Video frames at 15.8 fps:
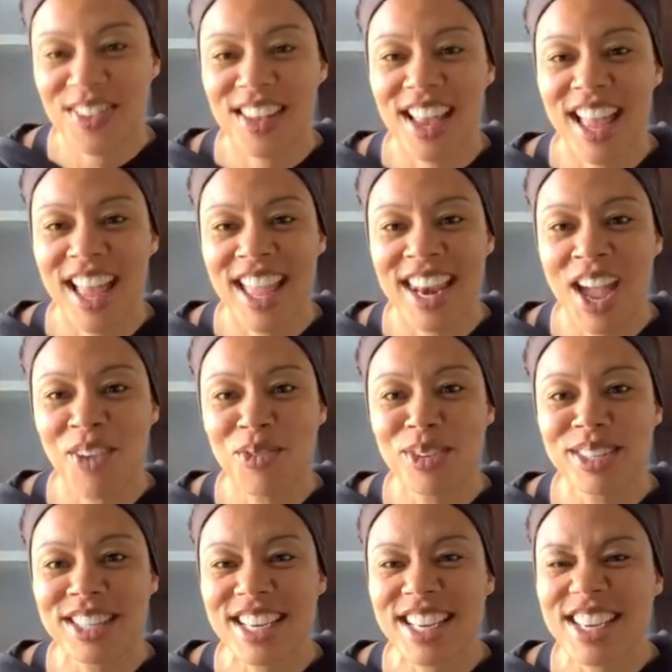And I will
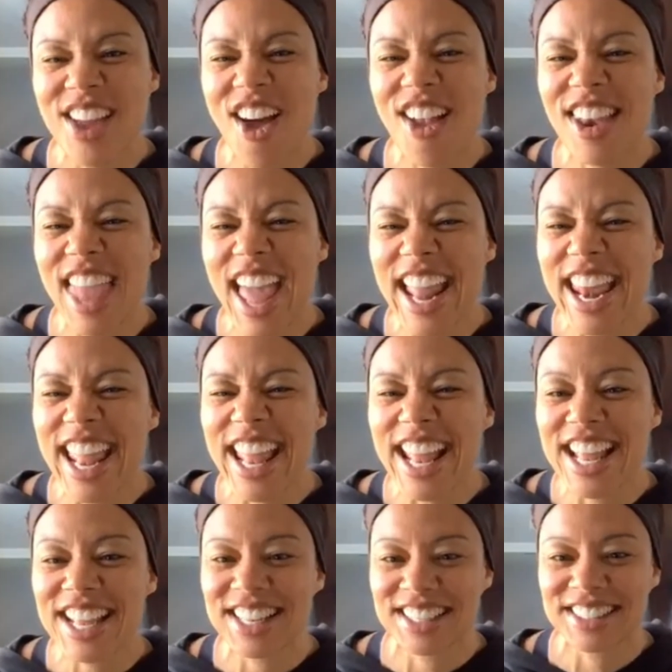see y'all later.
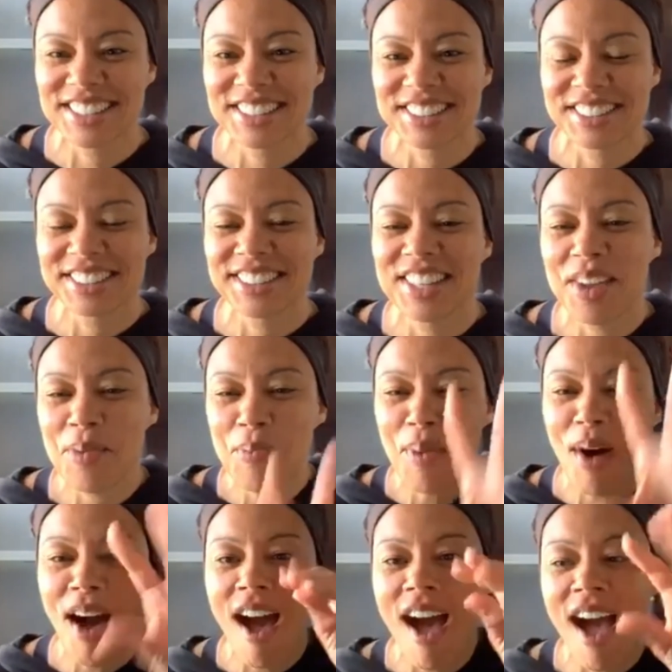
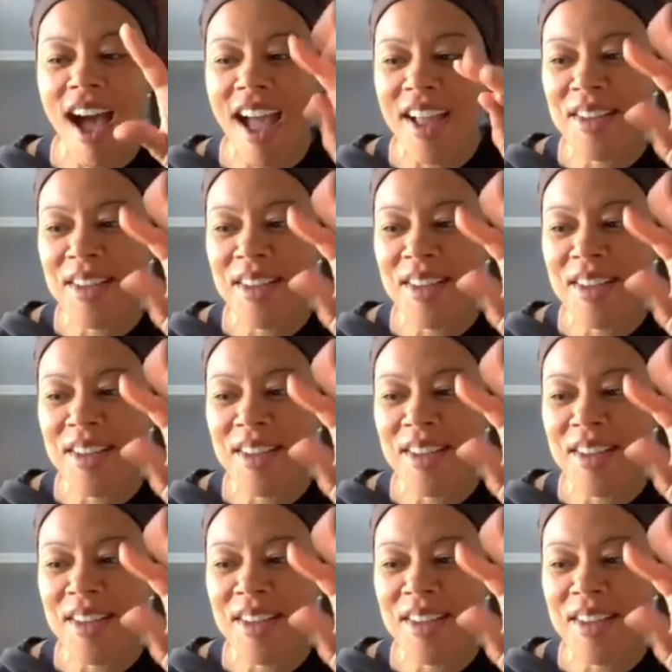Bye.